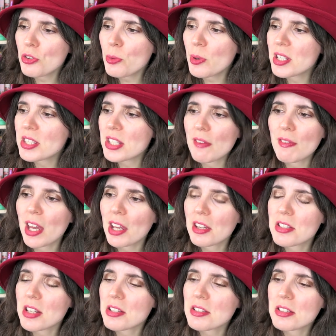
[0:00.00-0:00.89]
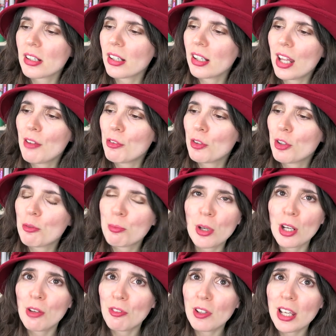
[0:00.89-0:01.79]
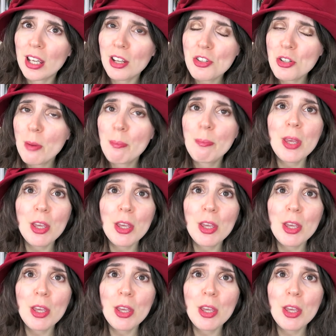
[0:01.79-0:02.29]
always have access to that level of privilege.